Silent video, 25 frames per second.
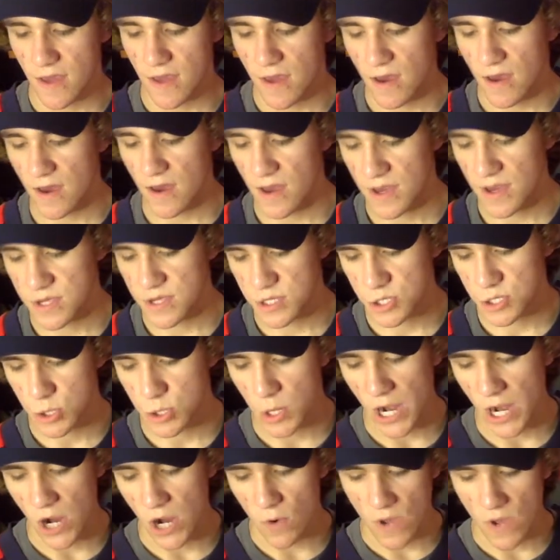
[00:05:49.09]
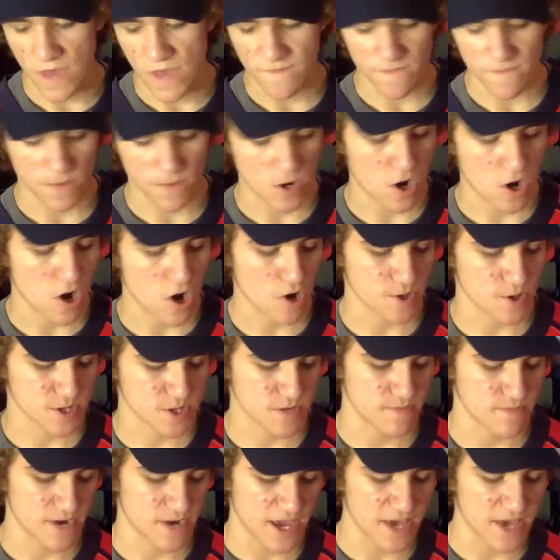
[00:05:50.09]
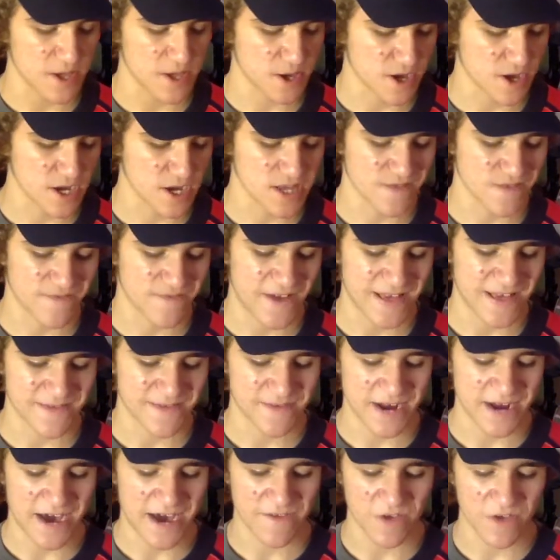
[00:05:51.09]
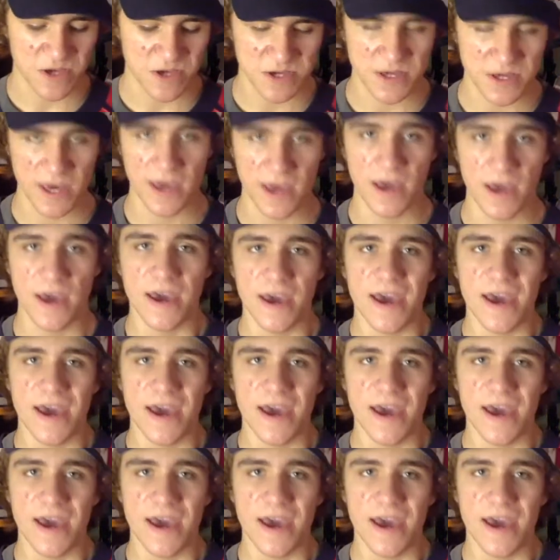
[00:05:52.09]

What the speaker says: of stray away from Carlson, but he is a good defenseman, obviously.